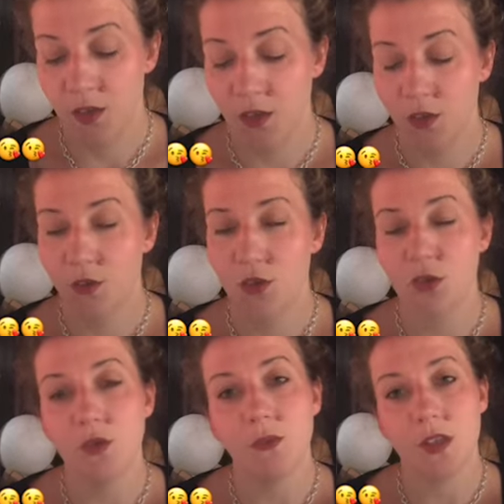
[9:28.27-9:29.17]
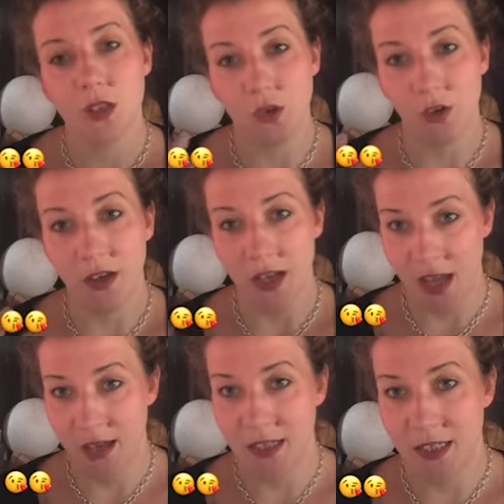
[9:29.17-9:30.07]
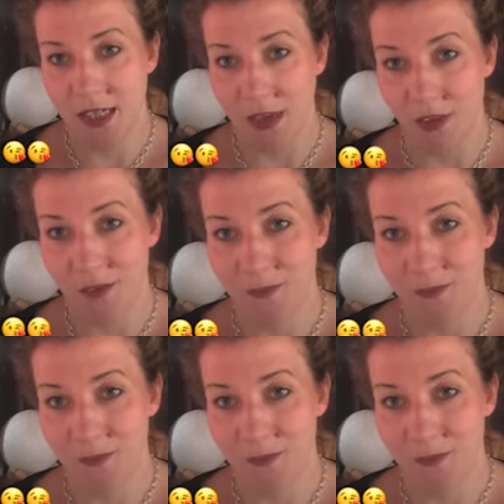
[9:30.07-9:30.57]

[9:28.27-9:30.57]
You'll soon be soaring high together.